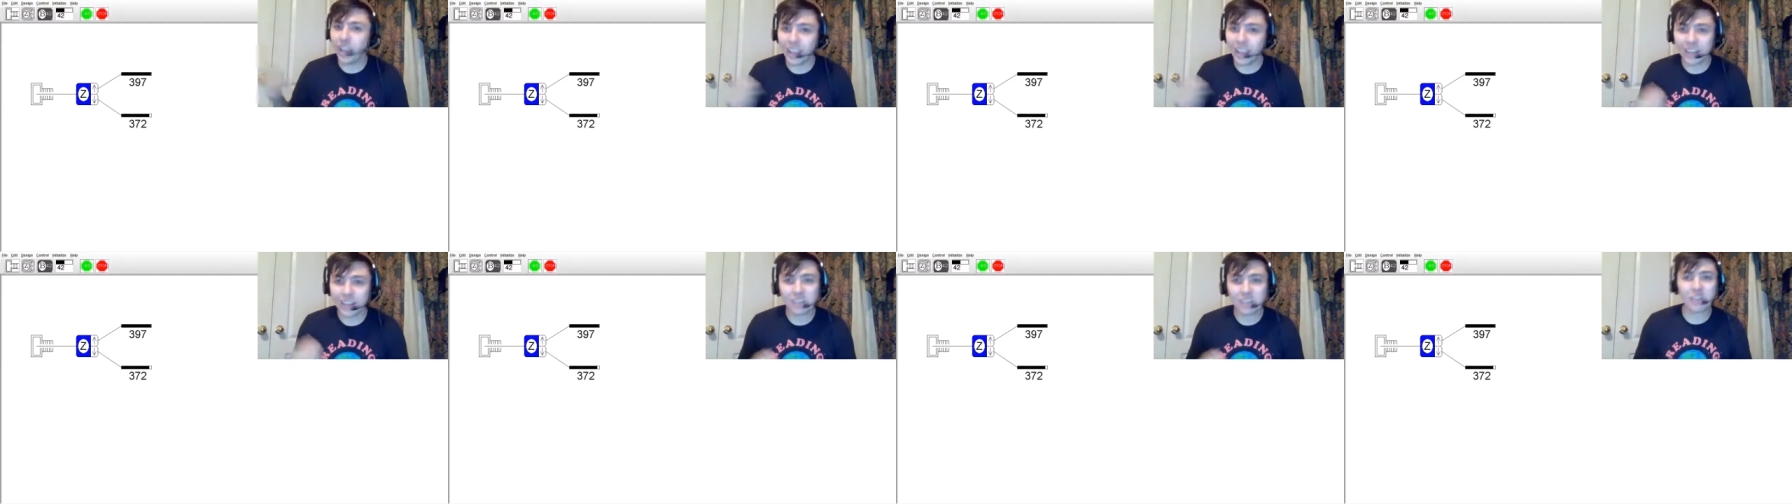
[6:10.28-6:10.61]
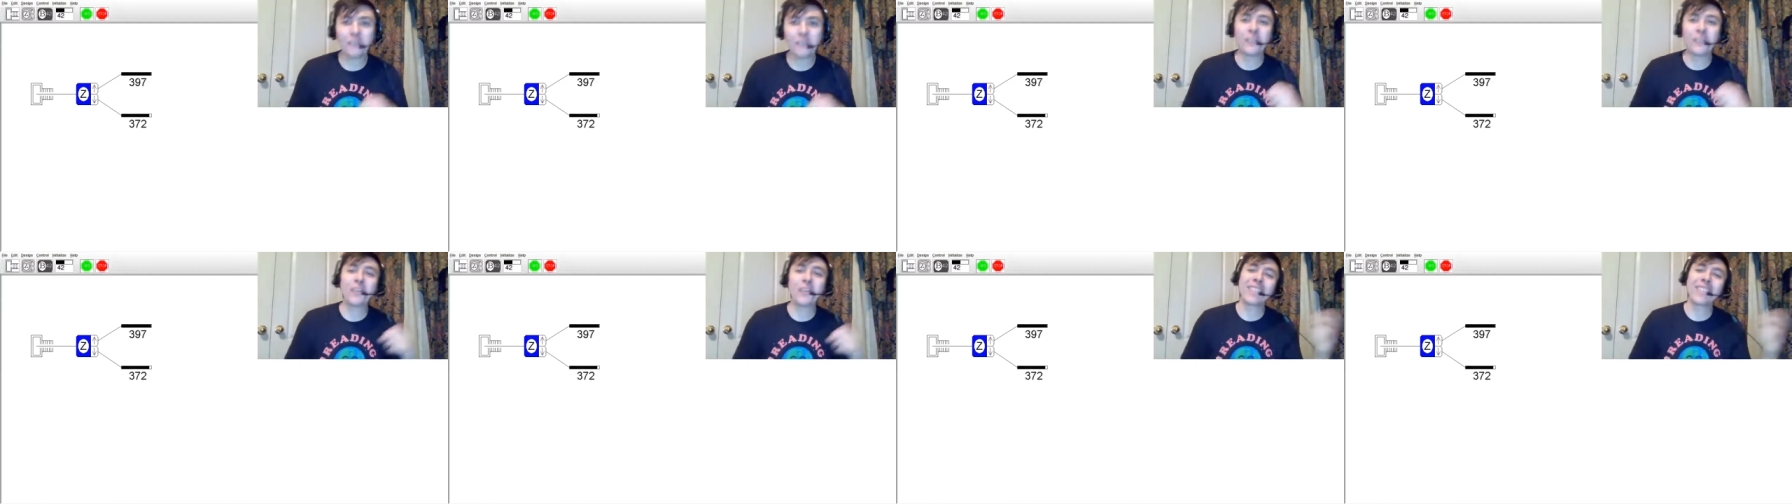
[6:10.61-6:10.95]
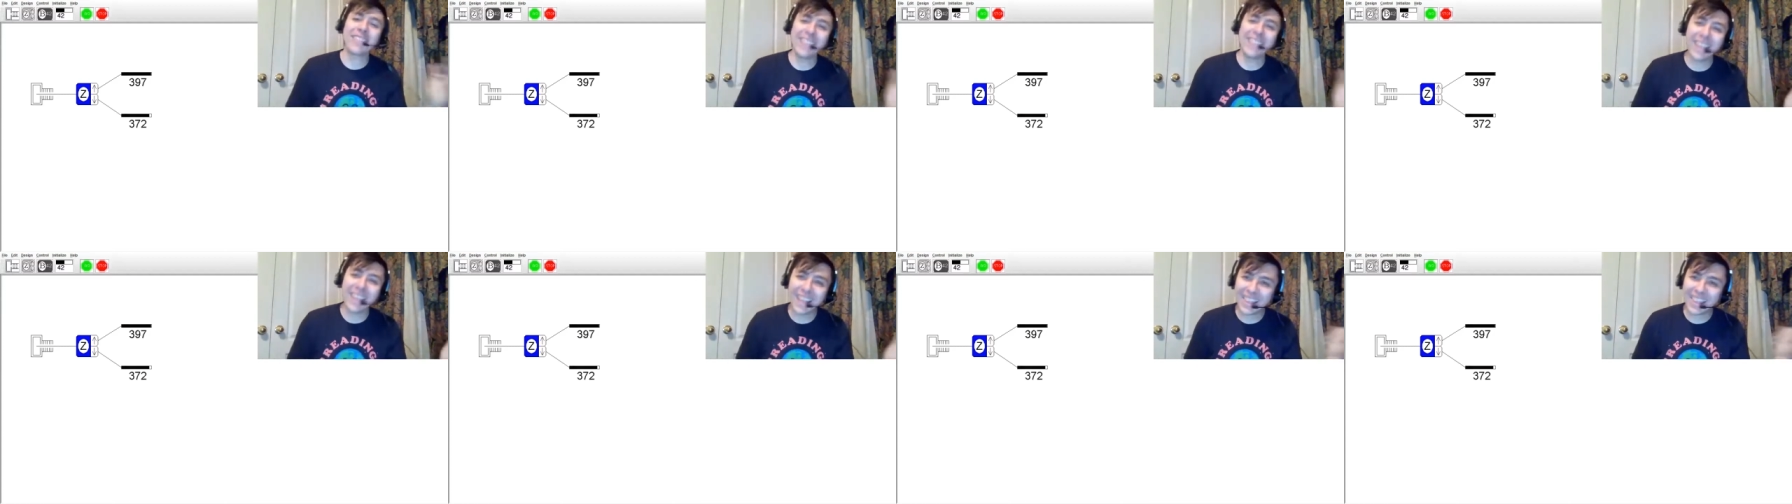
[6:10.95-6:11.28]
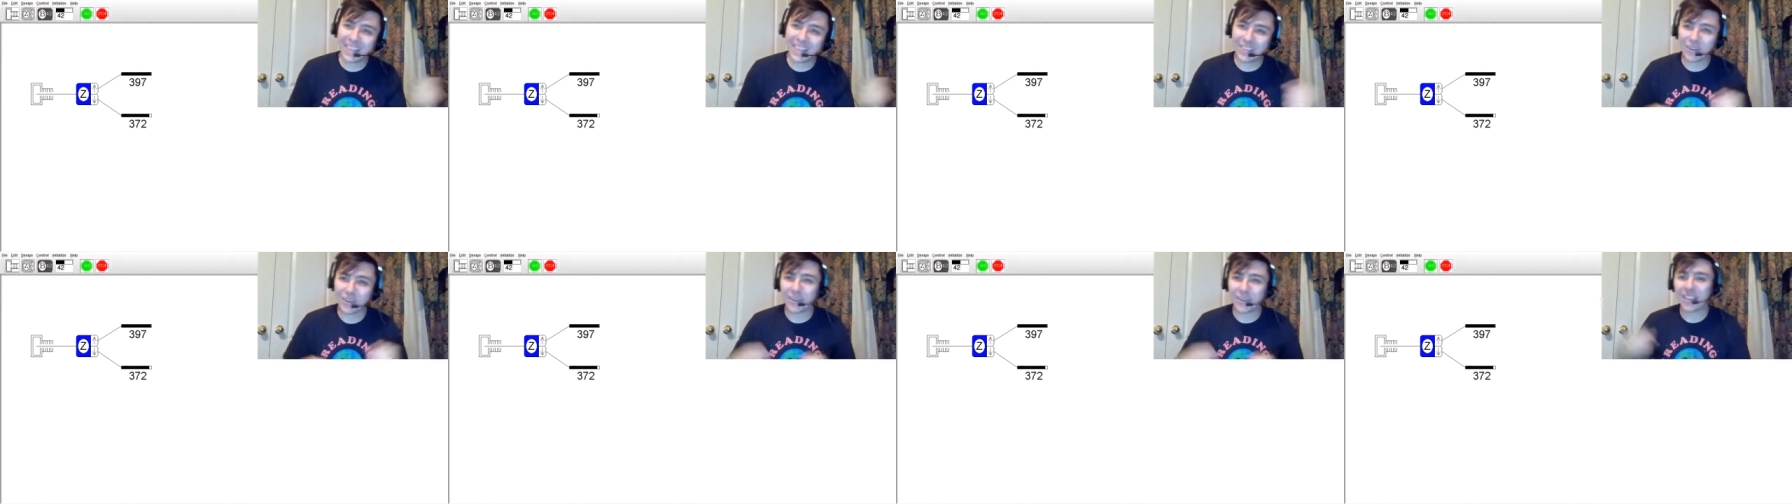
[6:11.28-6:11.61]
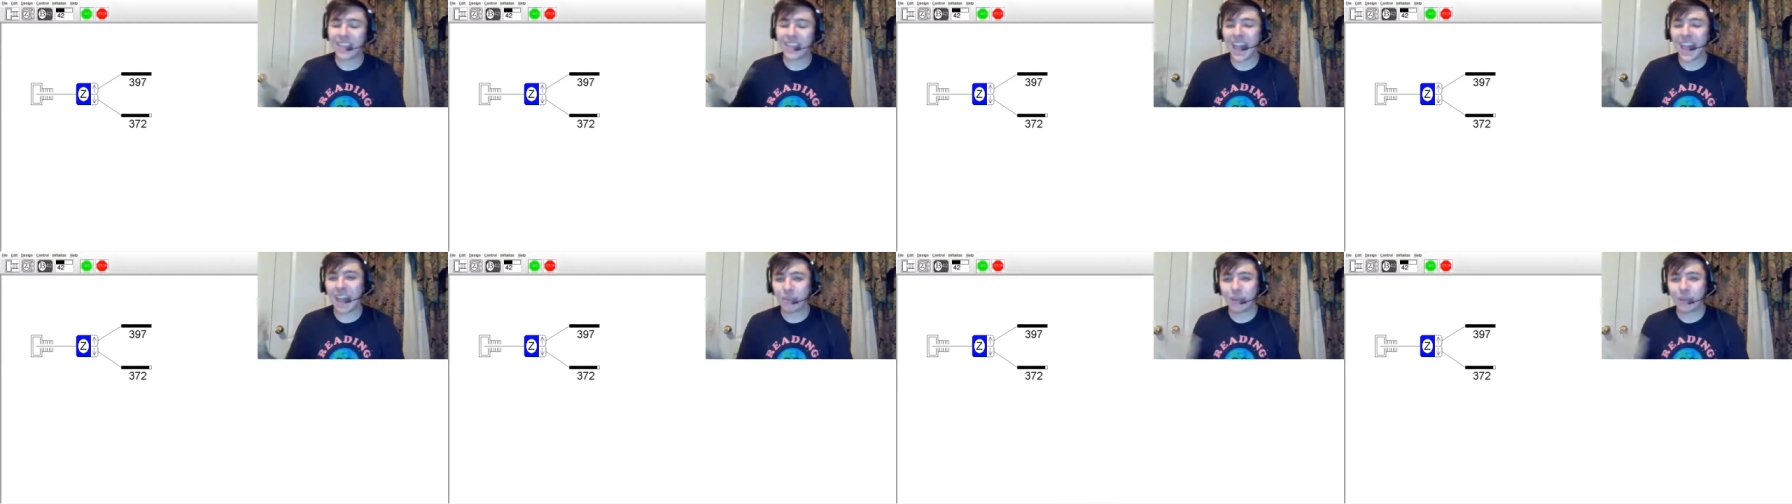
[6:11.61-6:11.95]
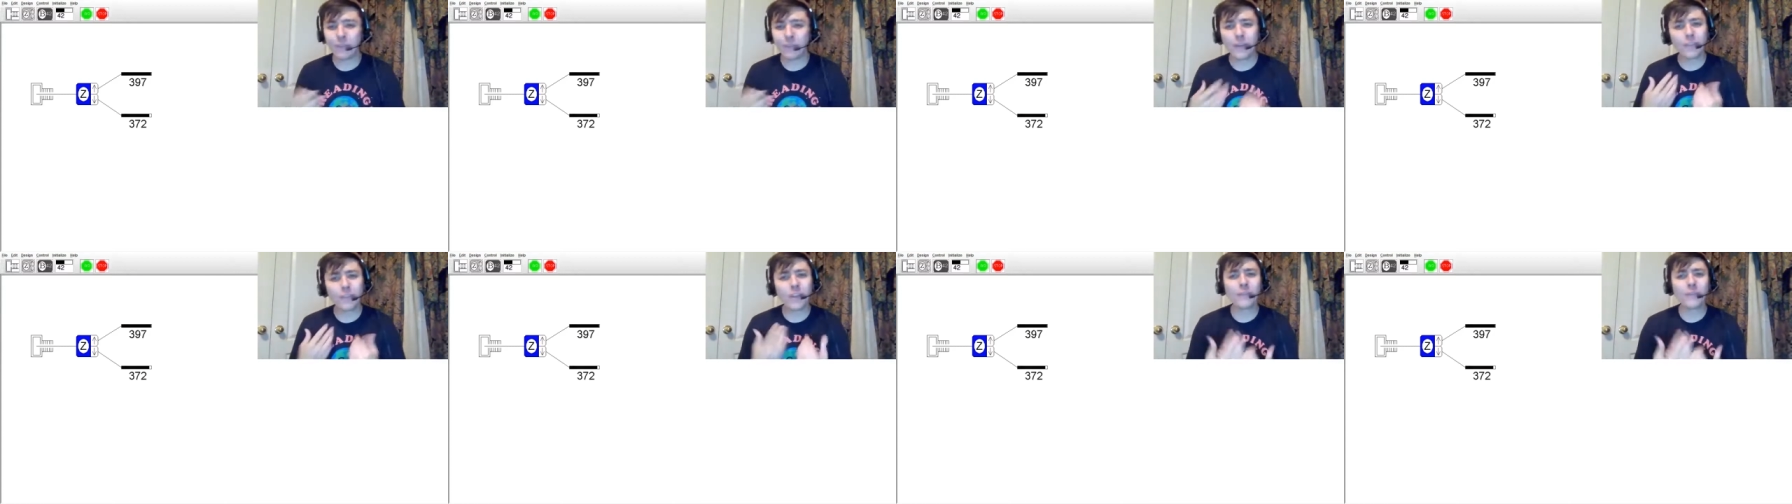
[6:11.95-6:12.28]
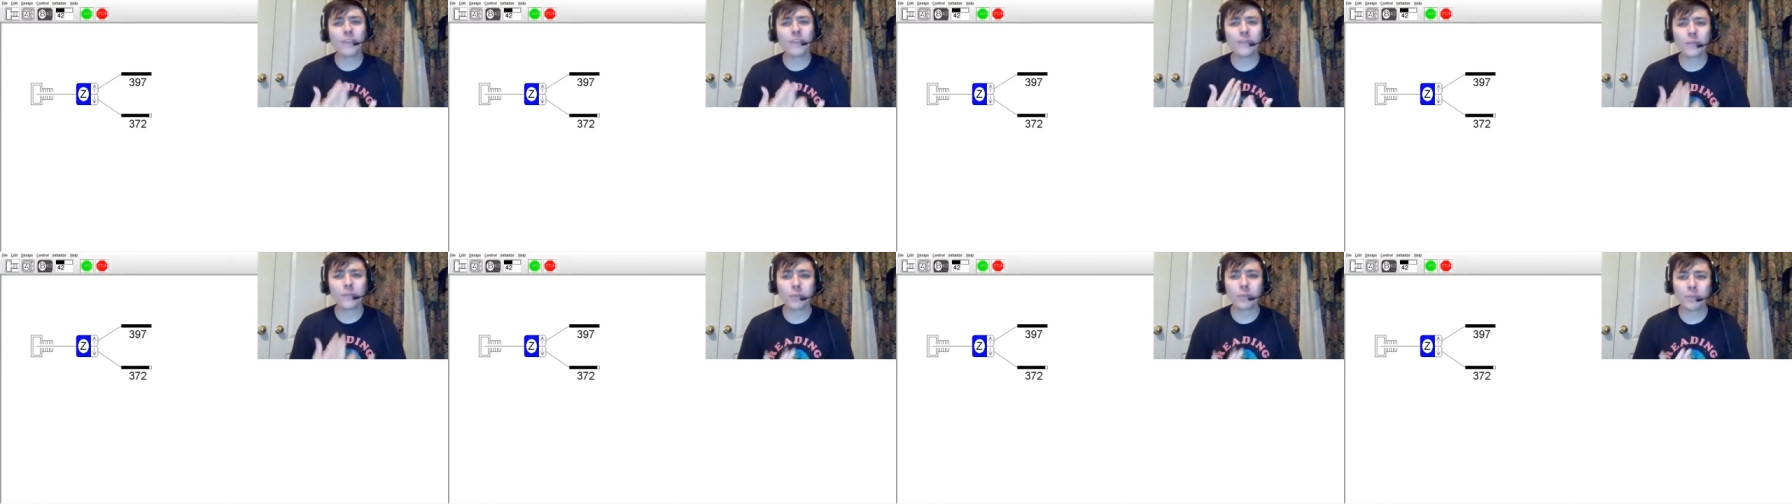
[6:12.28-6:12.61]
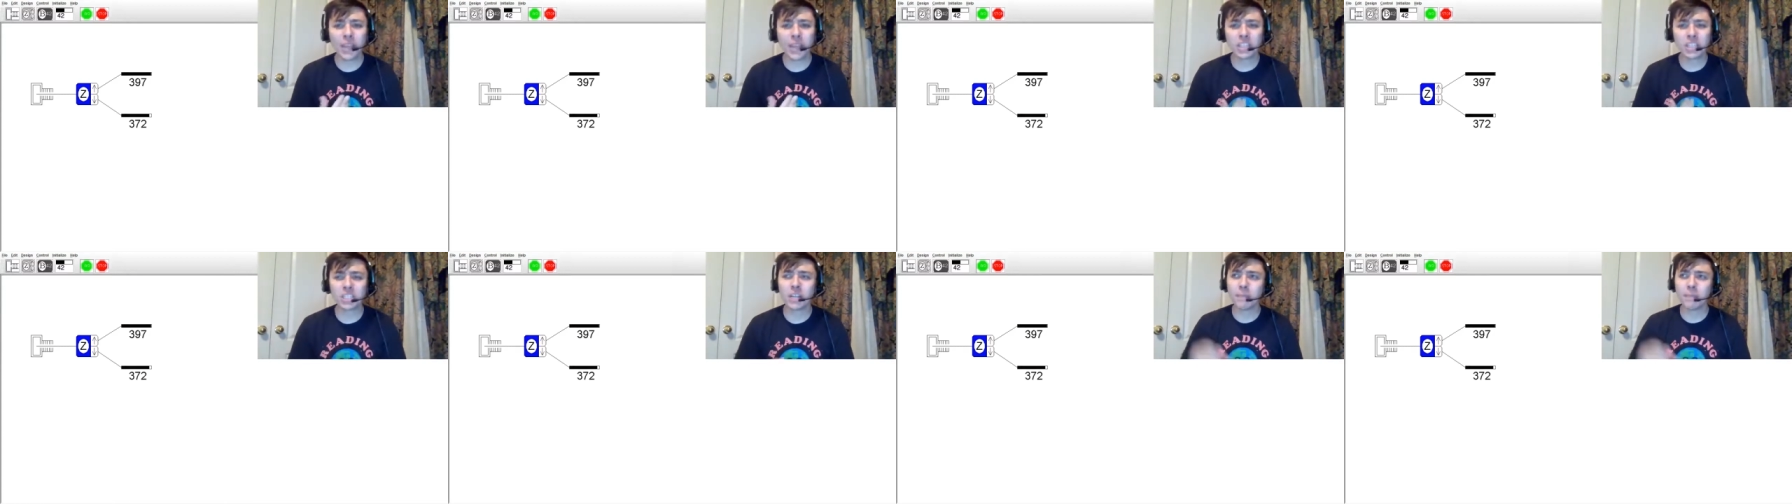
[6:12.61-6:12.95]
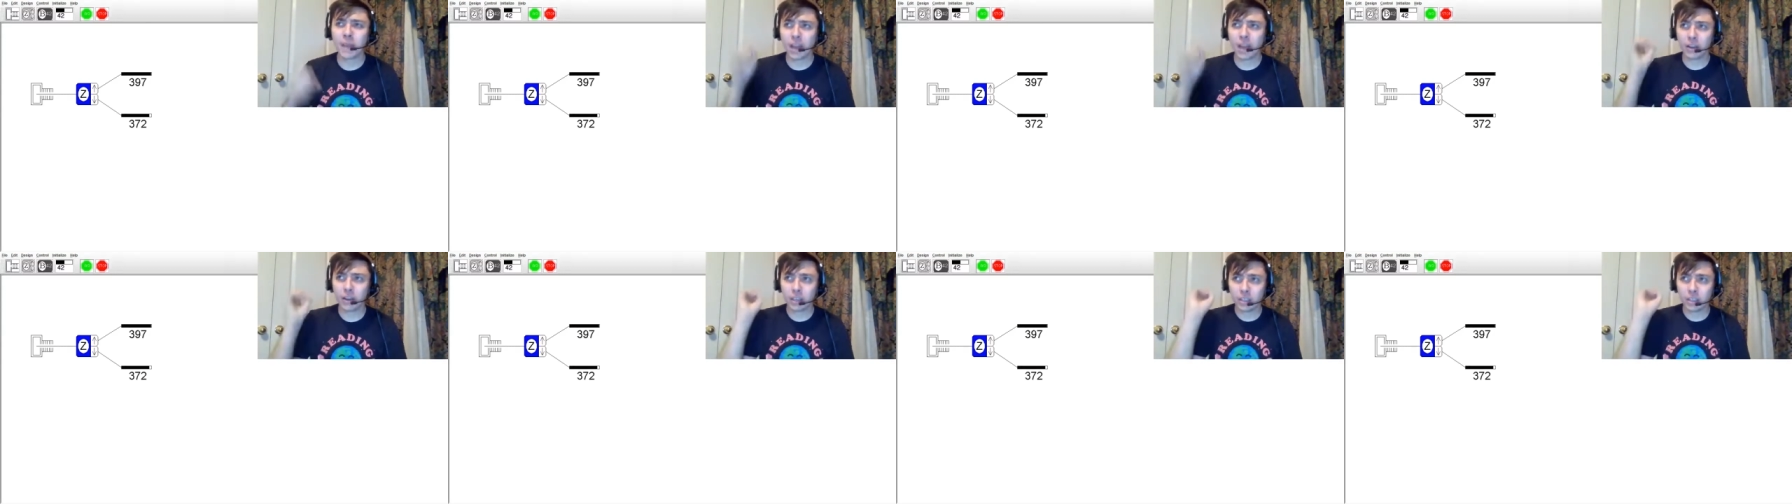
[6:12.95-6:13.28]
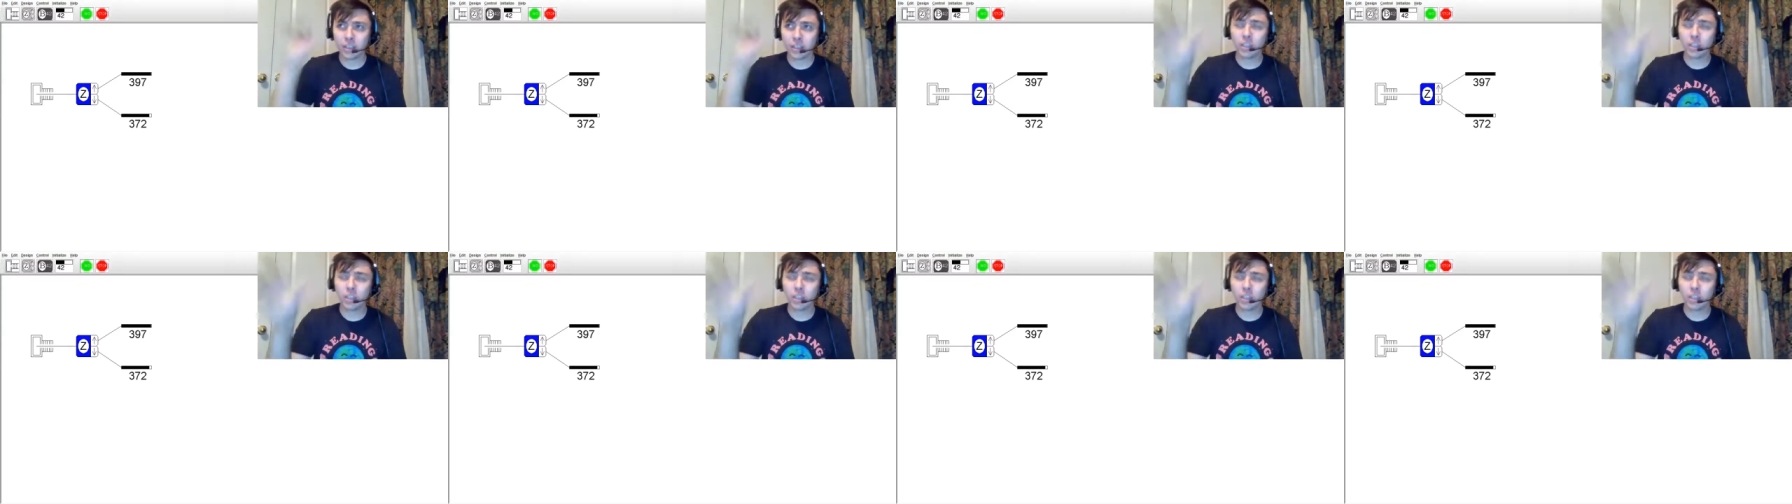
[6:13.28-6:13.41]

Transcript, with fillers: if there's this, if there's that, right? If you have enough information about it,